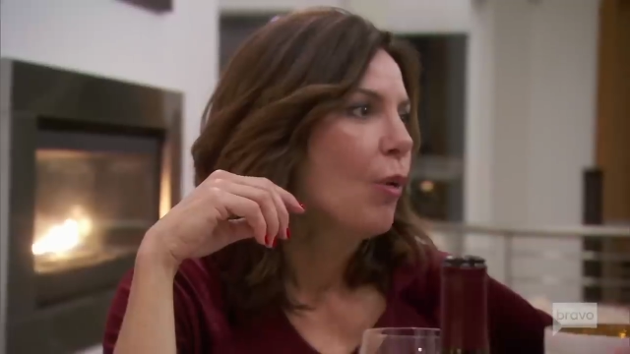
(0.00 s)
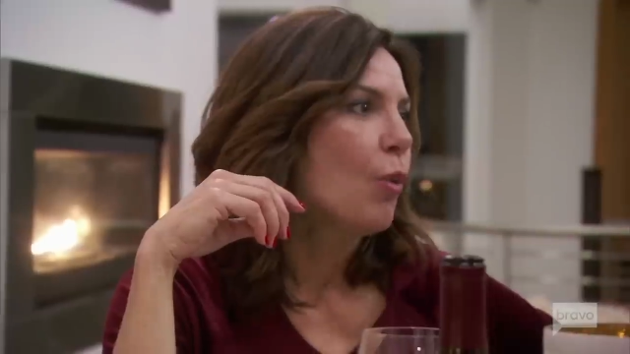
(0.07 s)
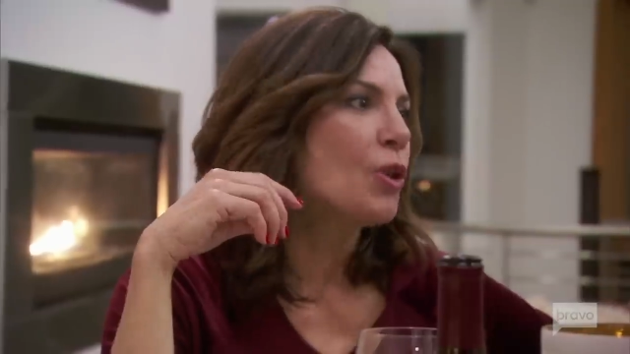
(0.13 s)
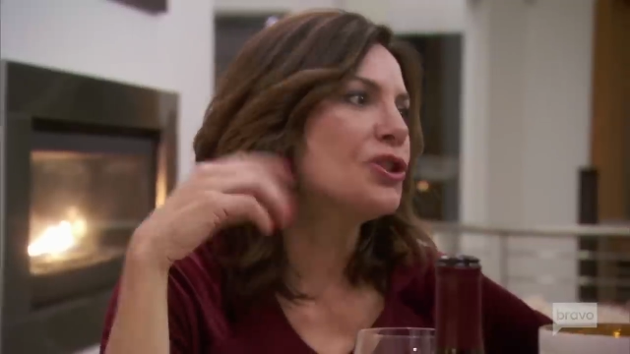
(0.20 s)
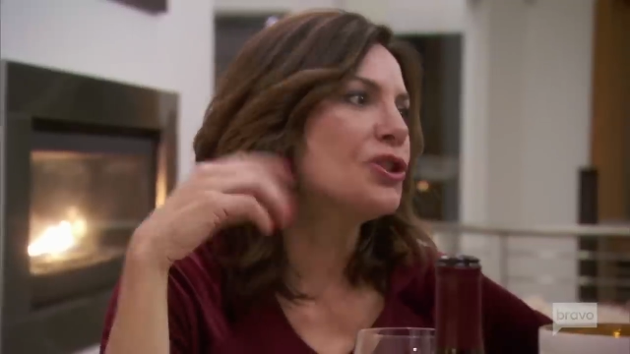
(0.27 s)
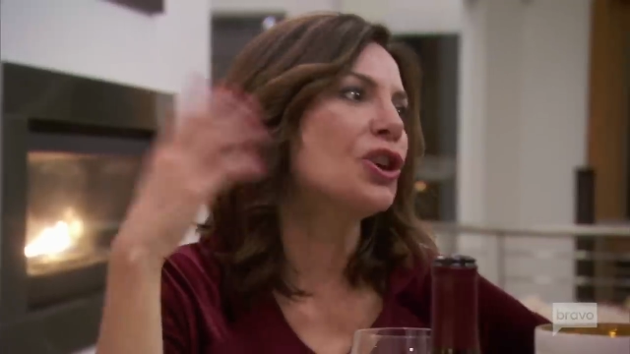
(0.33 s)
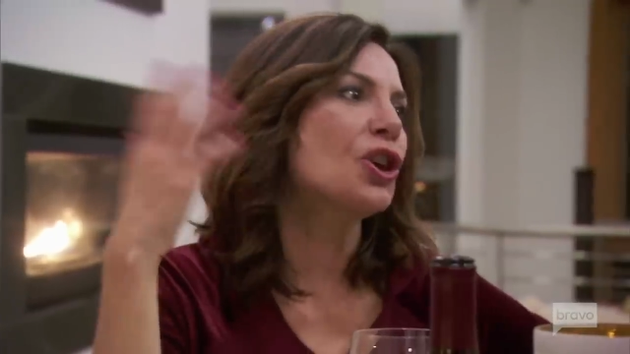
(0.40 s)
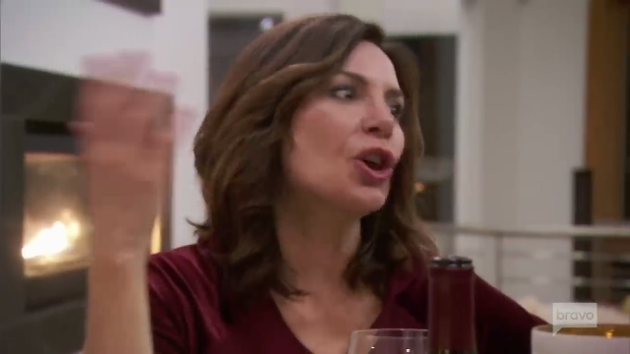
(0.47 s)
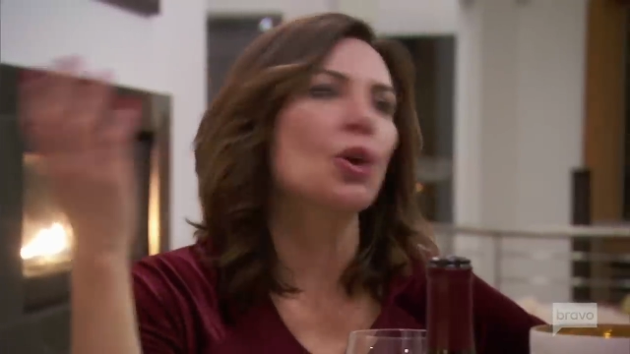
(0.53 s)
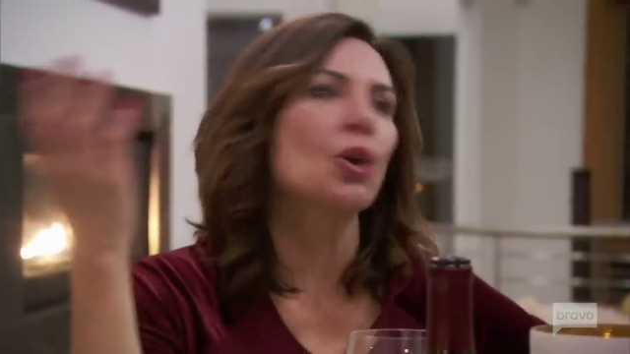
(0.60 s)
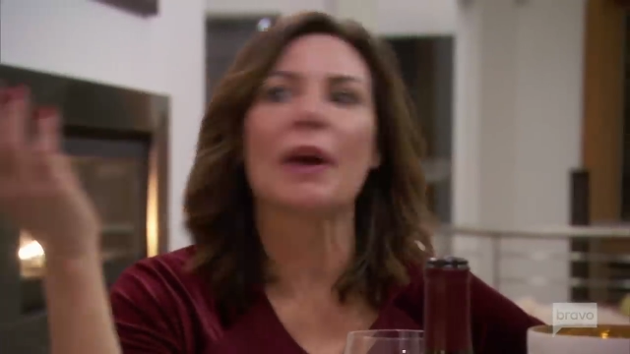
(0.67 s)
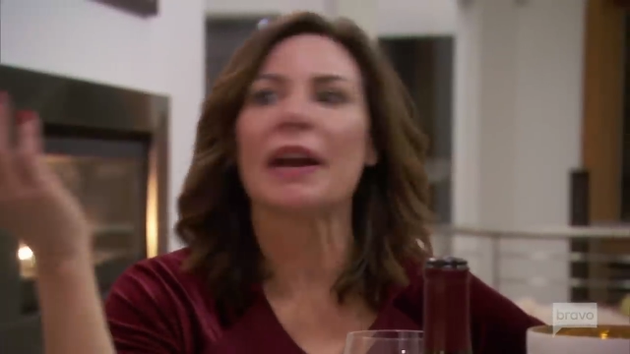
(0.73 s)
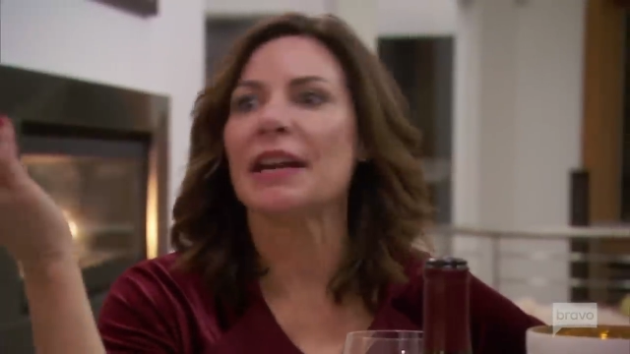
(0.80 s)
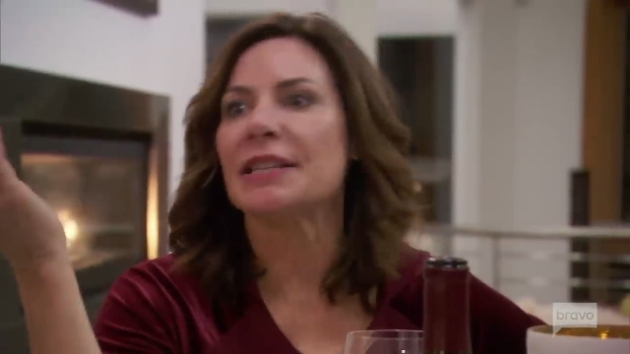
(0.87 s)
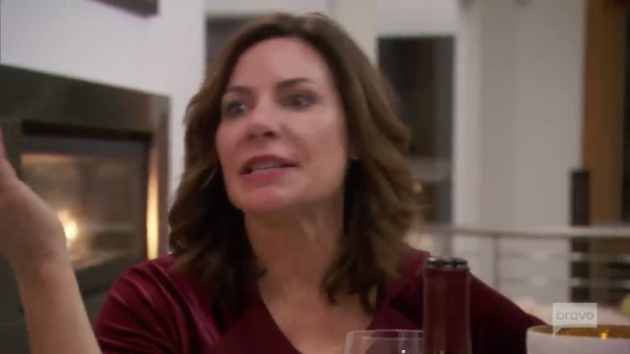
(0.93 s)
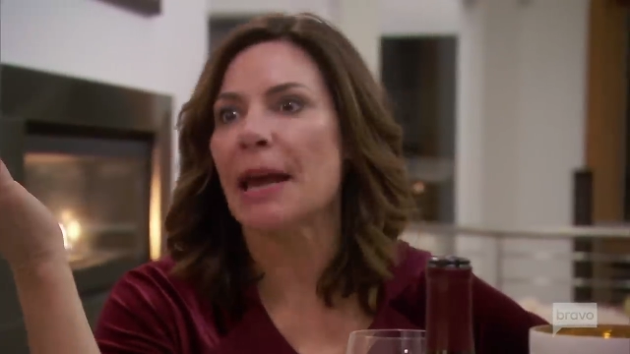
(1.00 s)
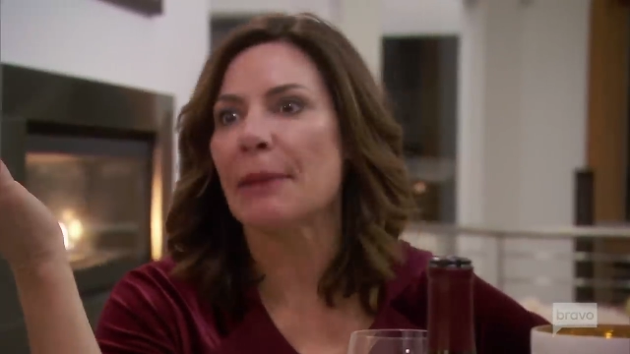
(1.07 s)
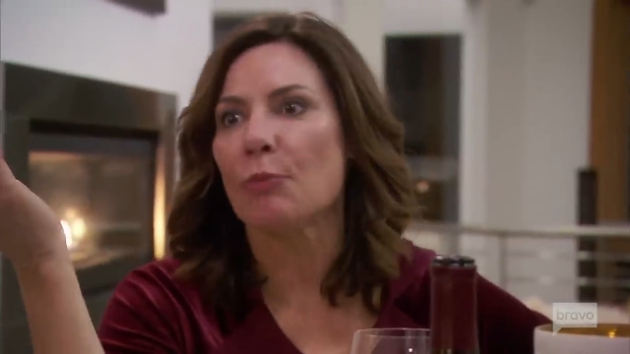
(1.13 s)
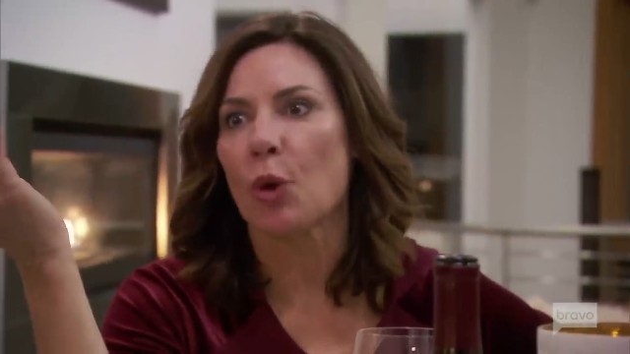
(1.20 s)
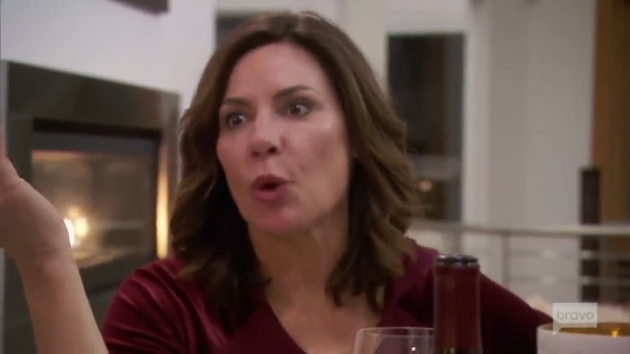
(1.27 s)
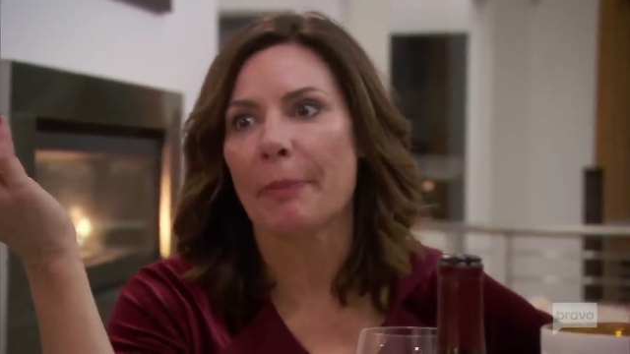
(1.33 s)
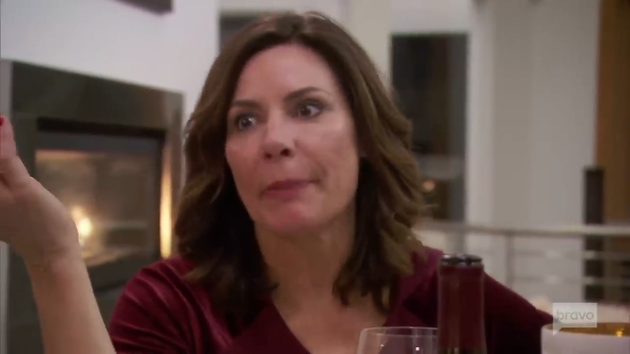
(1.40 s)
Was She's going to wait 10
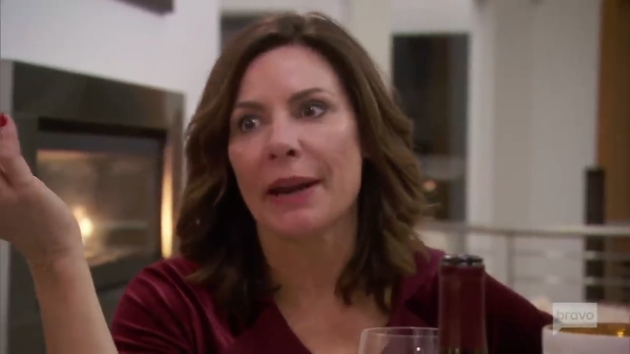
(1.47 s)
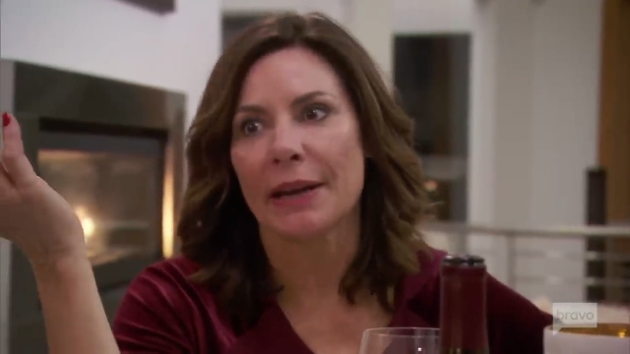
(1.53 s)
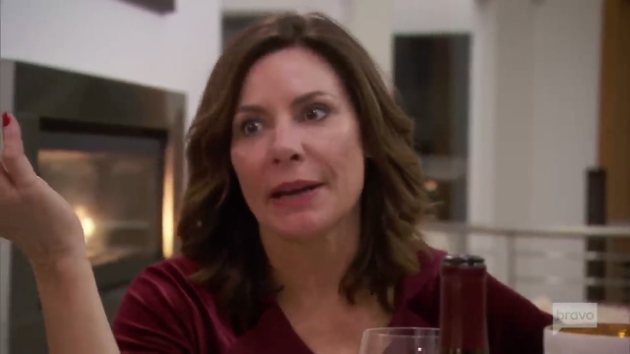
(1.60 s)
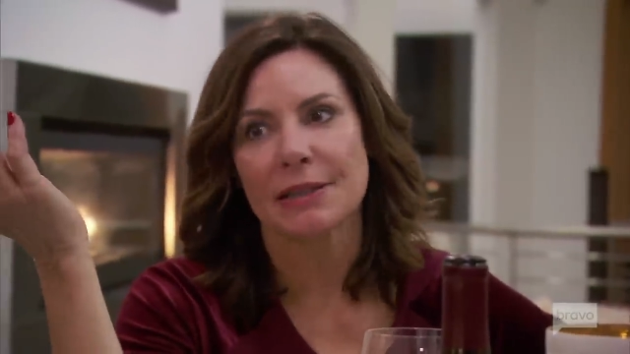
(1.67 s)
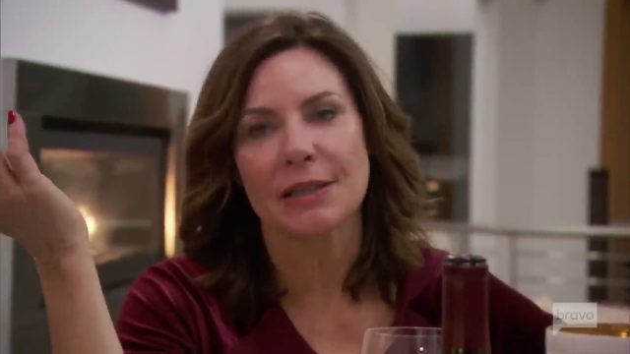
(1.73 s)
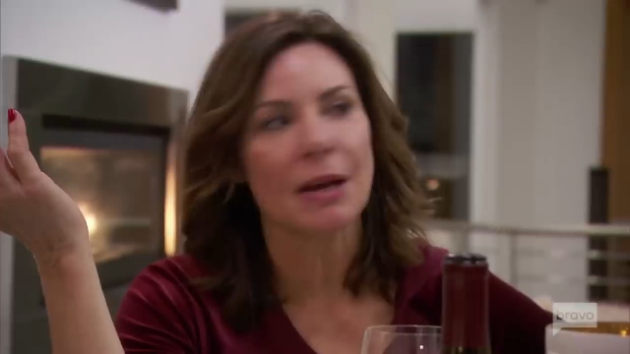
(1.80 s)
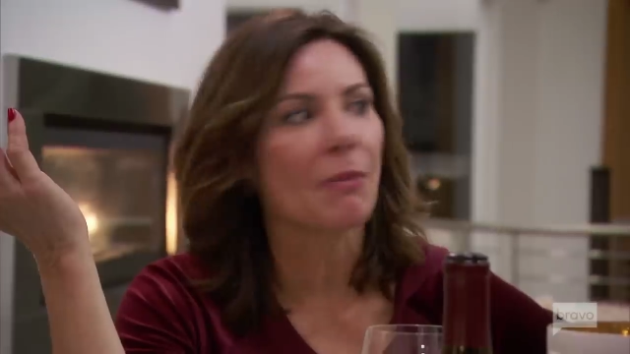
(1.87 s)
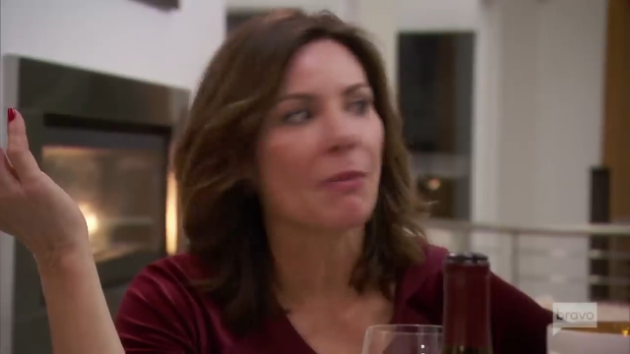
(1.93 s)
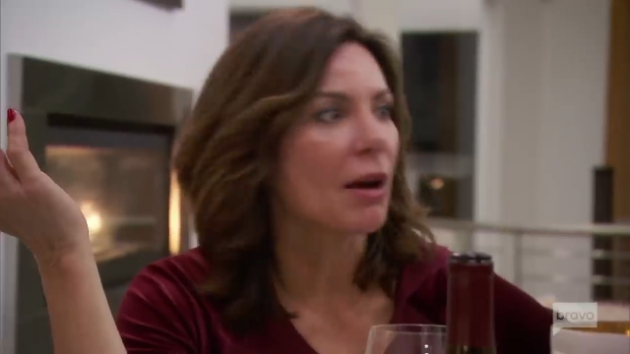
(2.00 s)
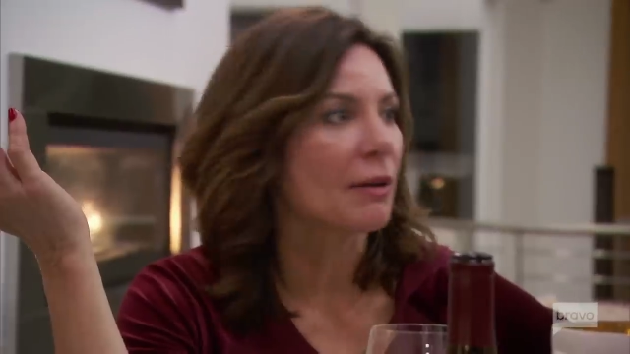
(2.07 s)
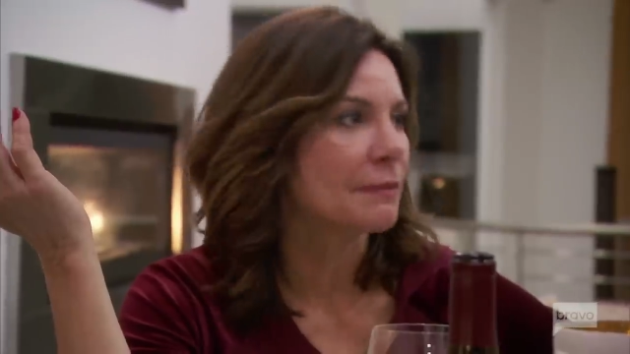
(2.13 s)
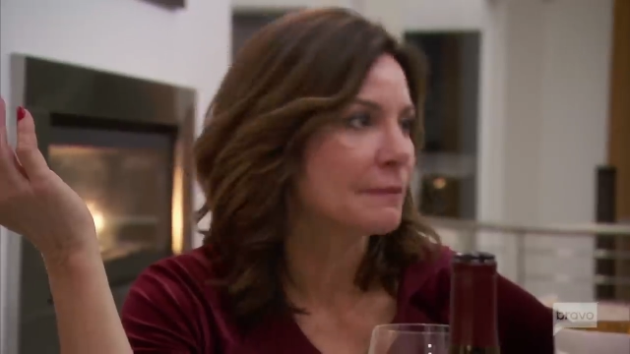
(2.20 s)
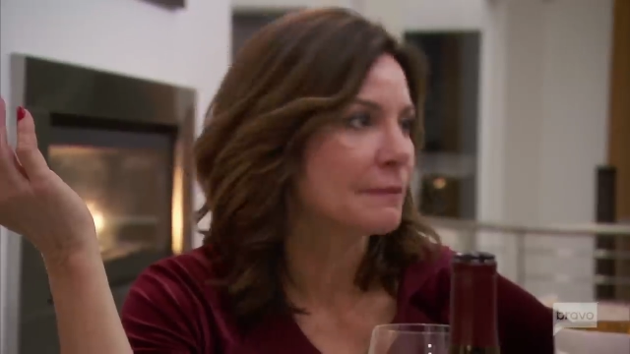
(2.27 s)
more minutes? Come on.